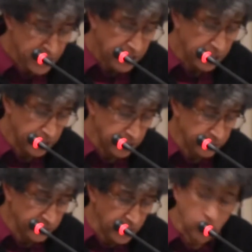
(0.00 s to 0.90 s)

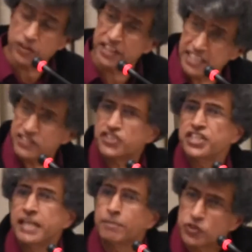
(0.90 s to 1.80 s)
Now this
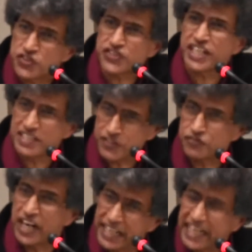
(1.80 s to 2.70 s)
she demonstrates
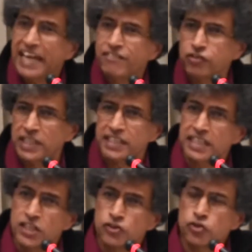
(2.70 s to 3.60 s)
very carefully
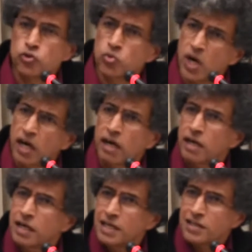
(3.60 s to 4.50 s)
through
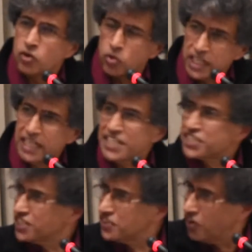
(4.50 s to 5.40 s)
a
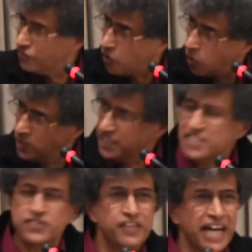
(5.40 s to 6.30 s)
correlation of all
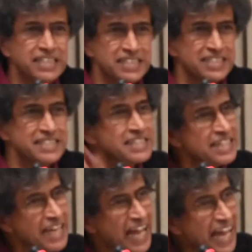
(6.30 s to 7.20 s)
these factors
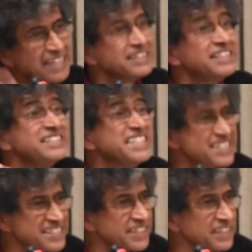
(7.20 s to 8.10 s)
at the
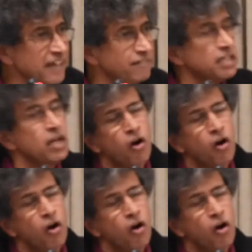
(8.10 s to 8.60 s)
district level